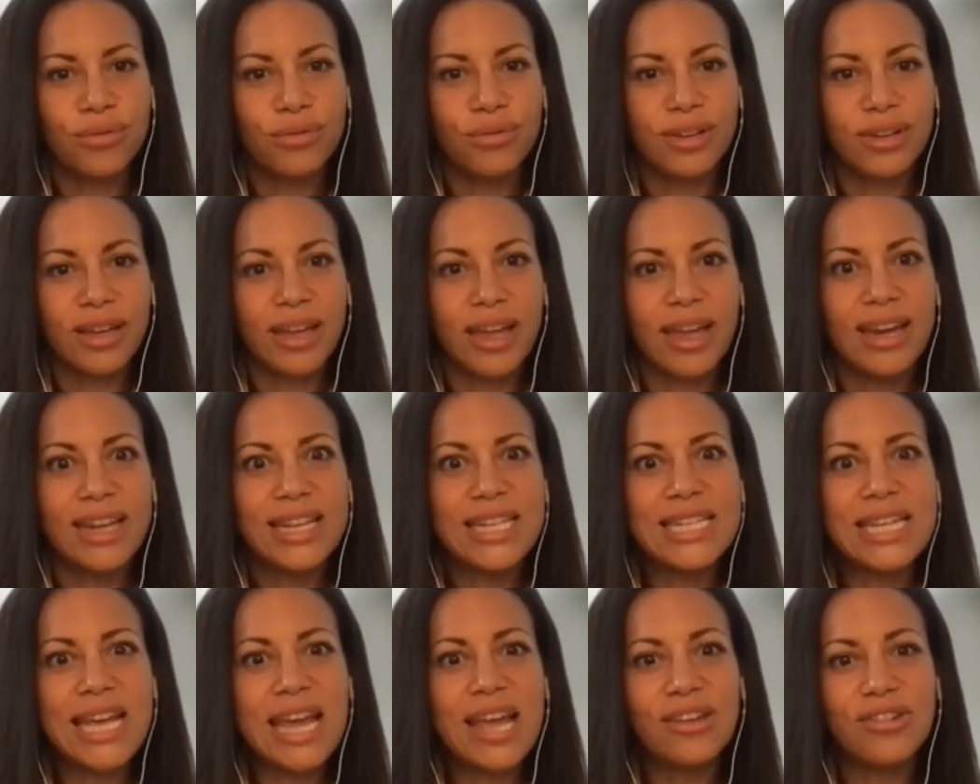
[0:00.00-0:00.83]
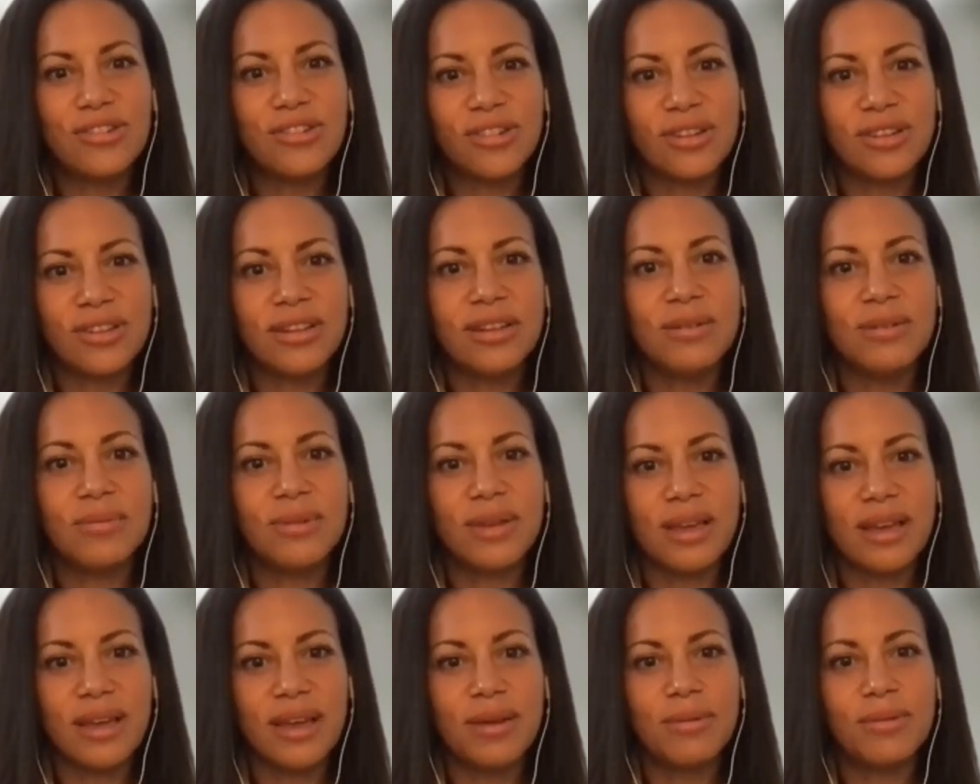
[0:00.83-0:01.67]
Again, intentionally
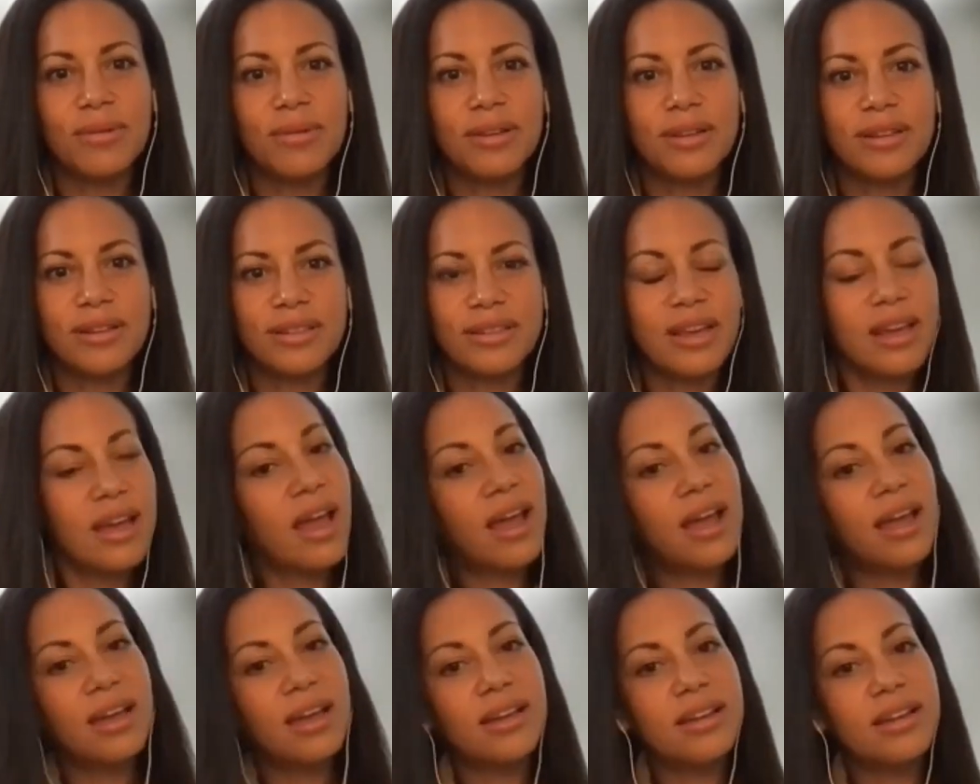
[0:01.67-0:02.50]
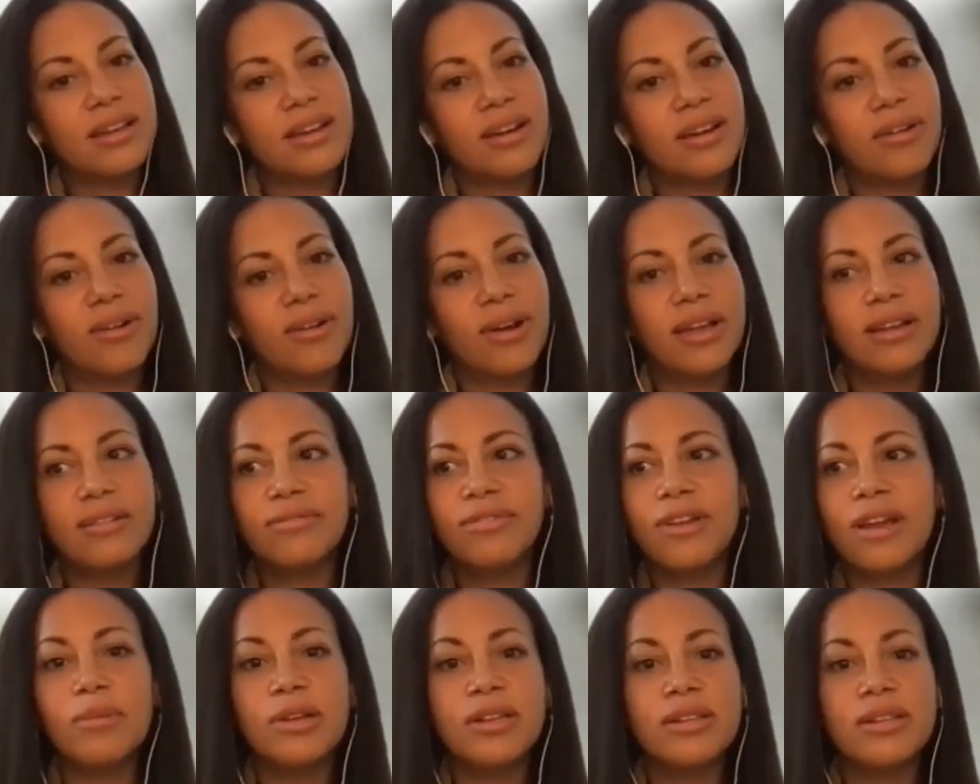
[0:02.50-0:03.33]
being able to say, hey, you know what?
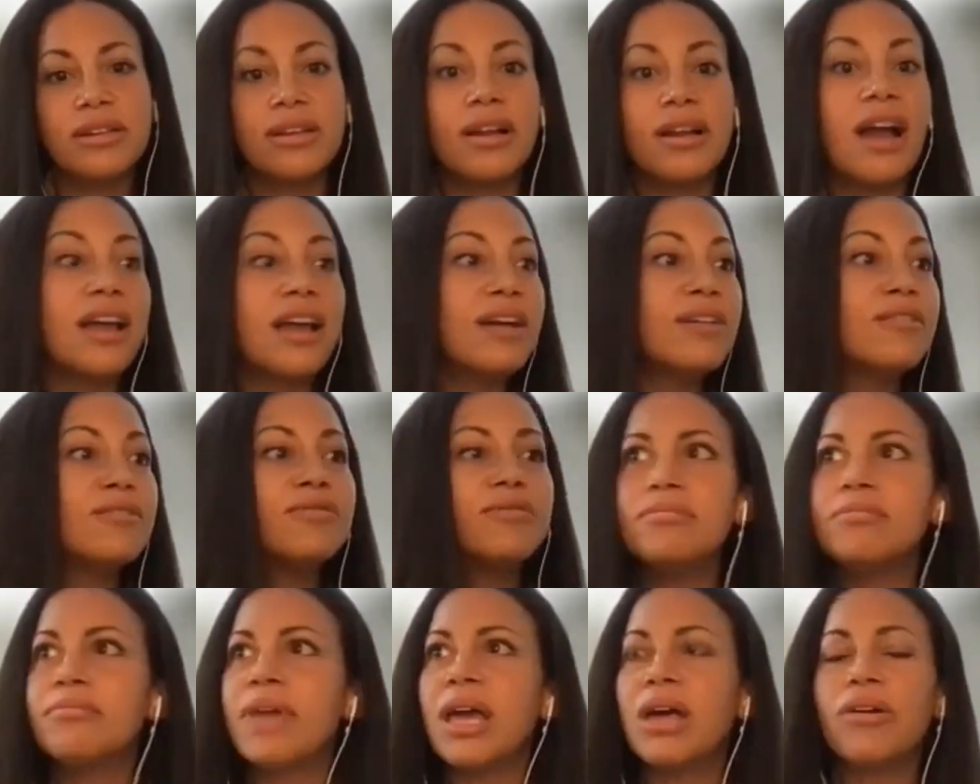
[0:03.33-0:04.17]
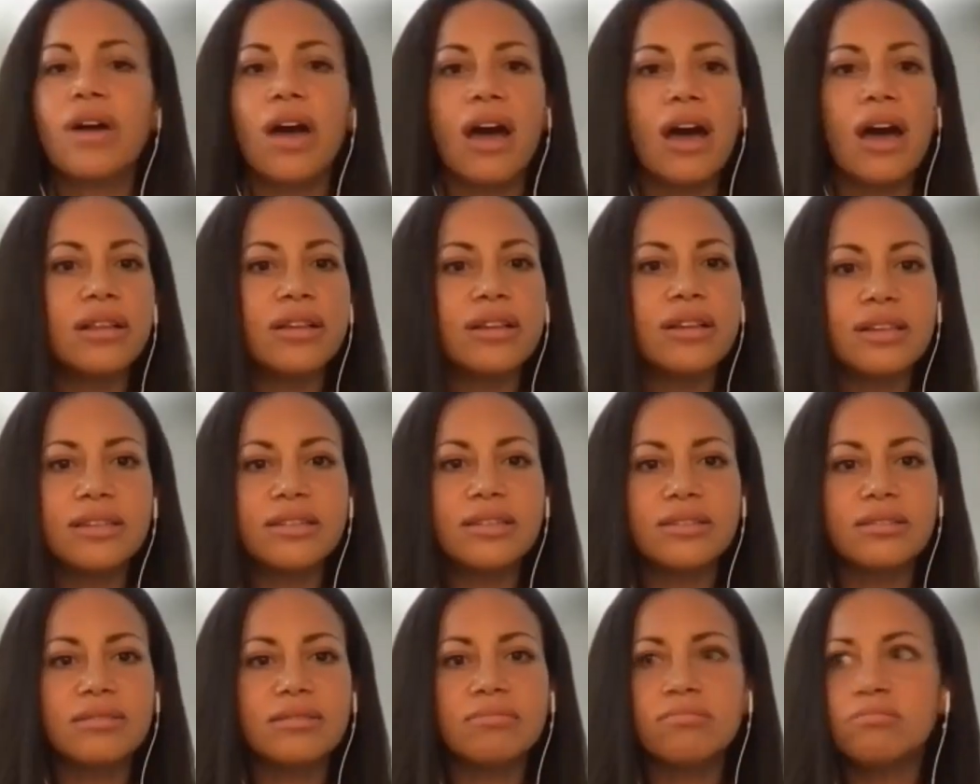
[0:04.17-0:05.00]
Family dinner. I have male
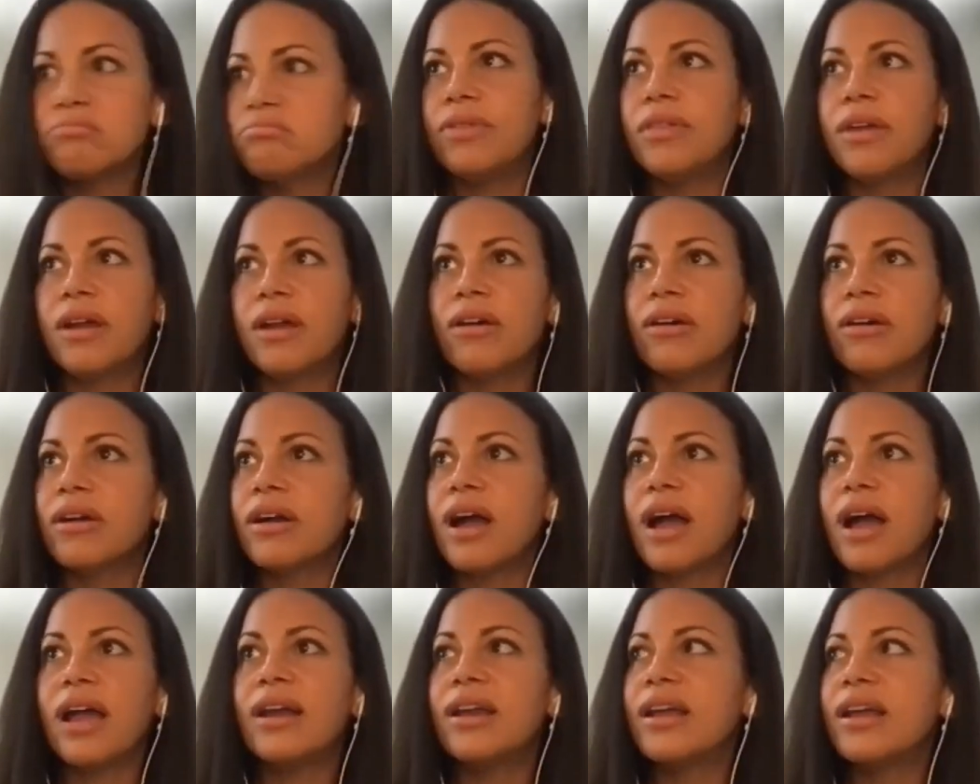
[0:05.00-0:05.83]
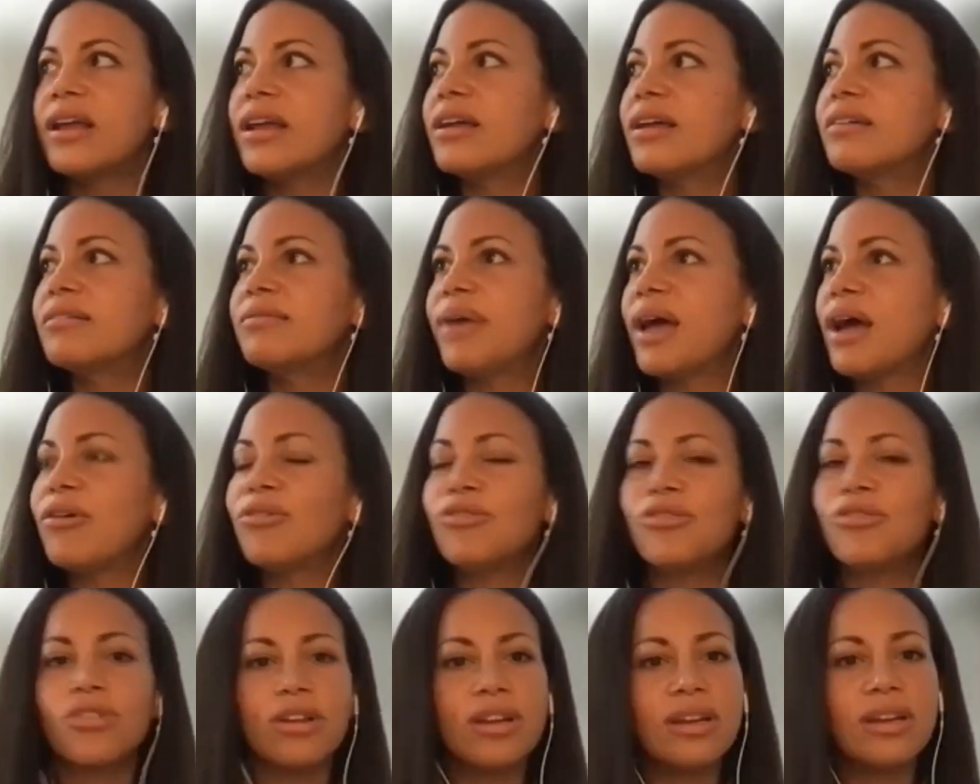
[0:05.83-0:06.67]
colleagues, their guiding
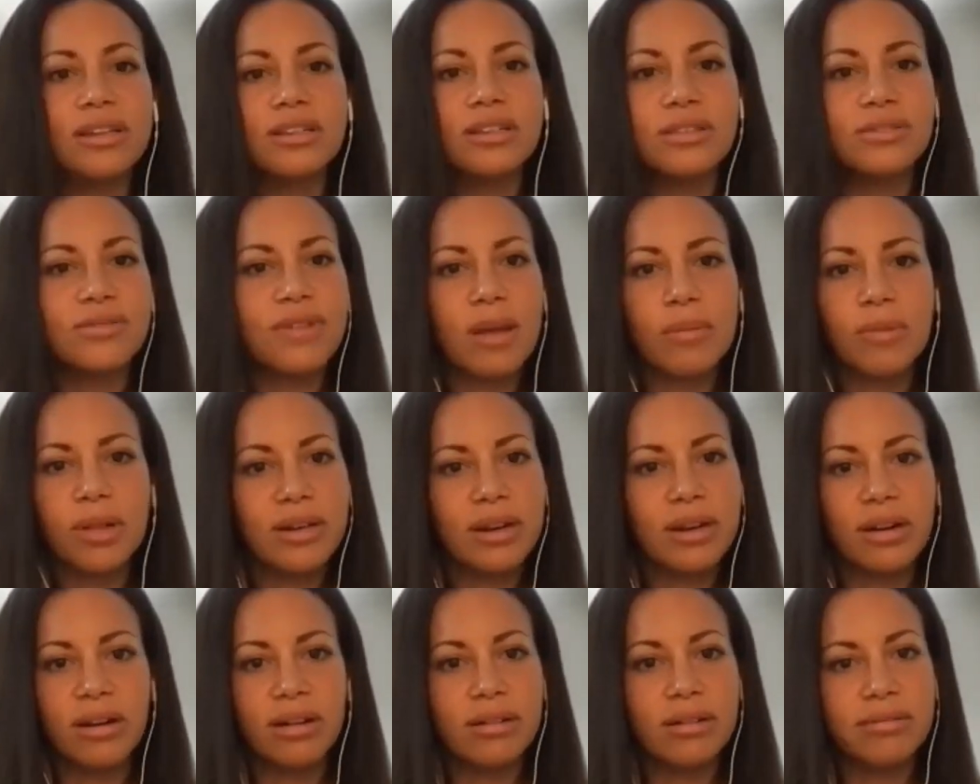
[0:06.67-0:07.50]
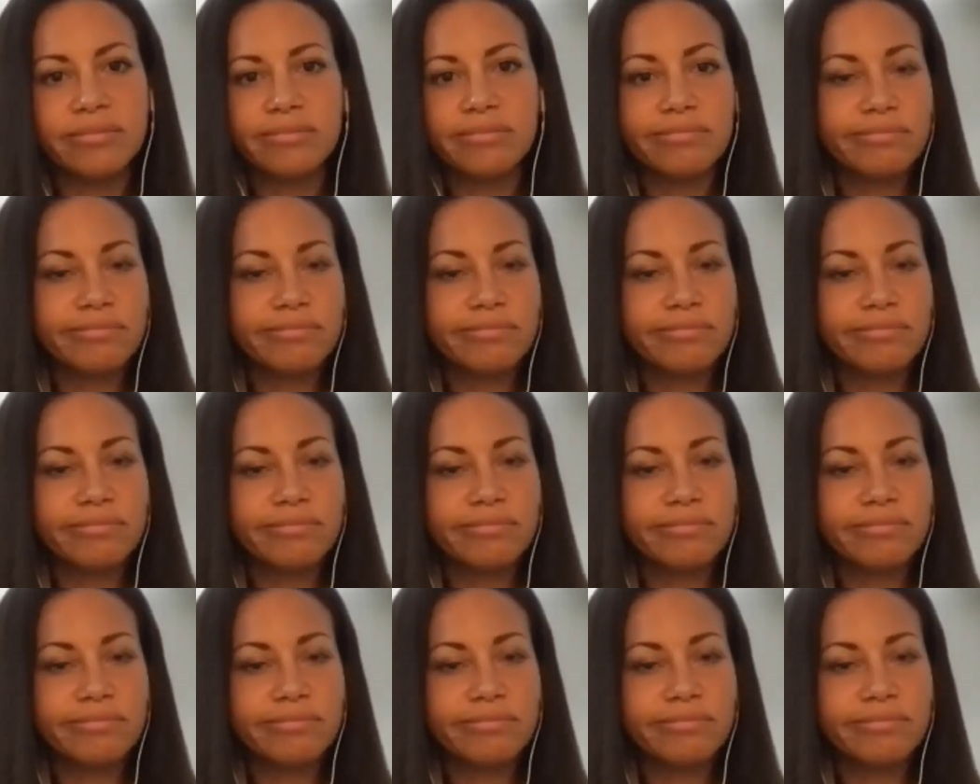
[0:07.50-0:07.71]
boundary is family dinner.